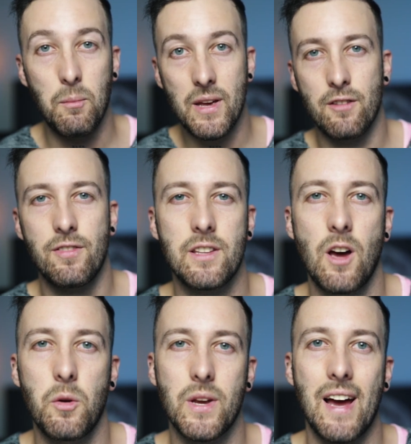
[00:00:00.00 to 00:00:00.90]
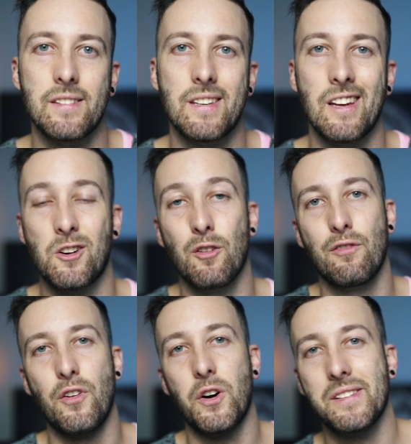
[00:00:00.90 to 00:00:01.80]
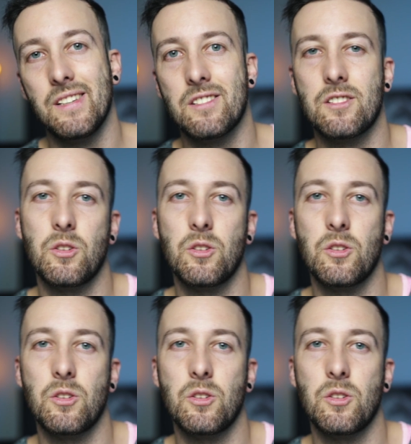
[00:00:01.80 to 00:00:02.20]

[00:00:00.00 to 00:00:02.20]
I'll make a vid how you guys can convert these